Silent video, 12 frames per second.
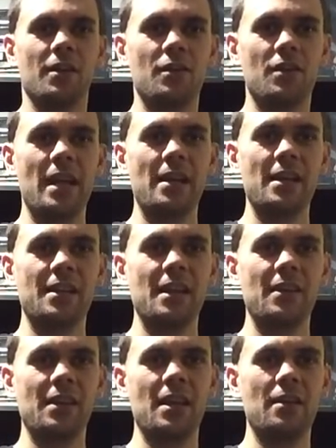you can get
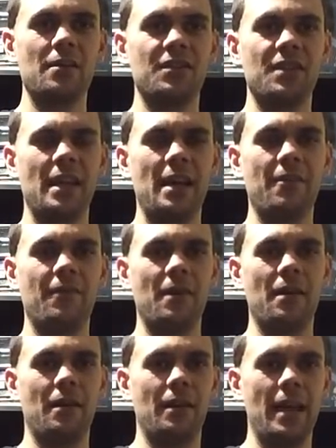the other guns that have
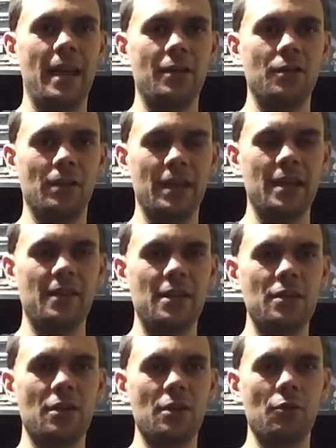a handle here
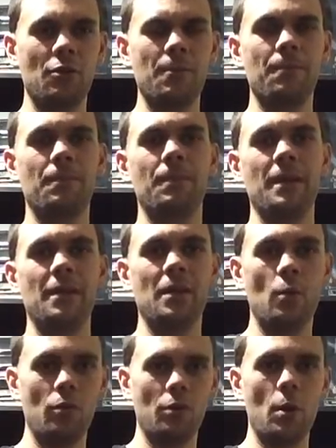that you can grip, and
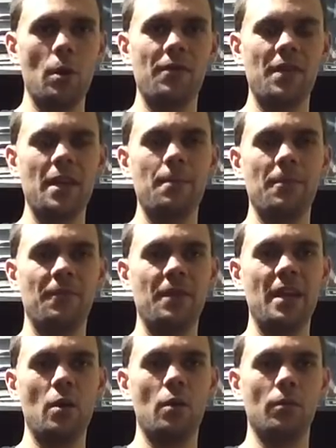I will go over that, but for
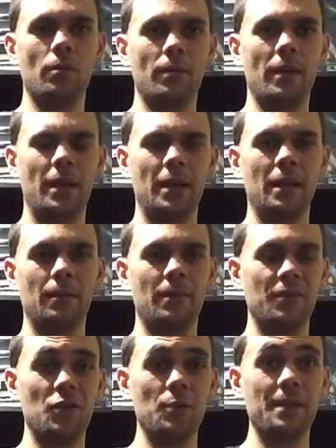now,
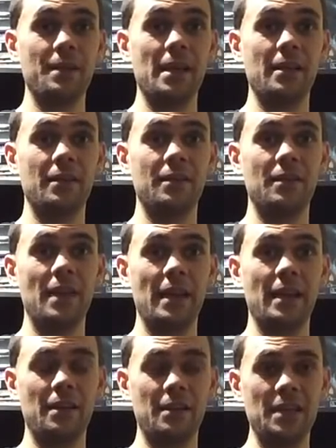assuming that
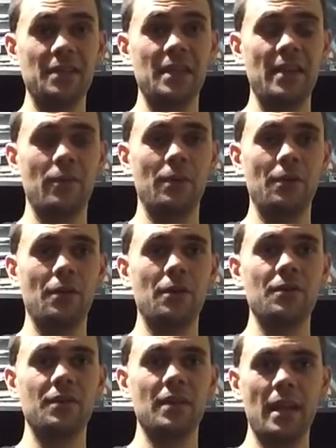that gun doesn't have one of
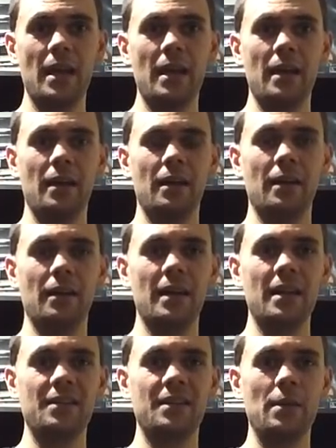those,
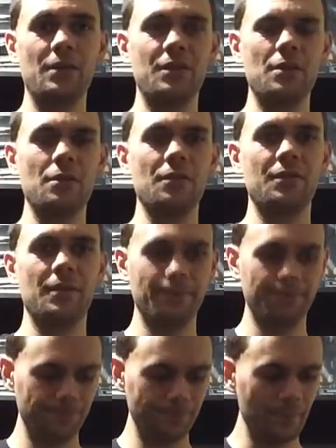here's how it's used.
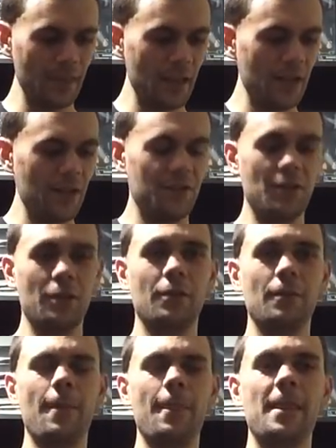
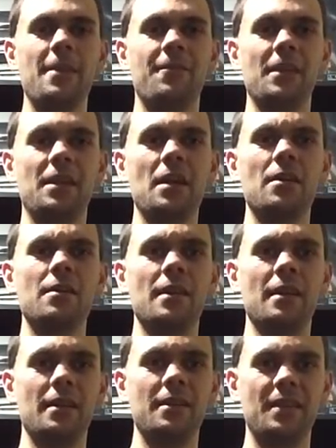So if the
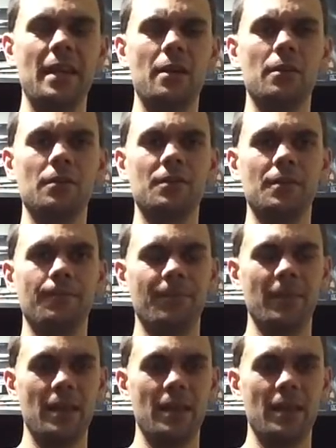gun is held,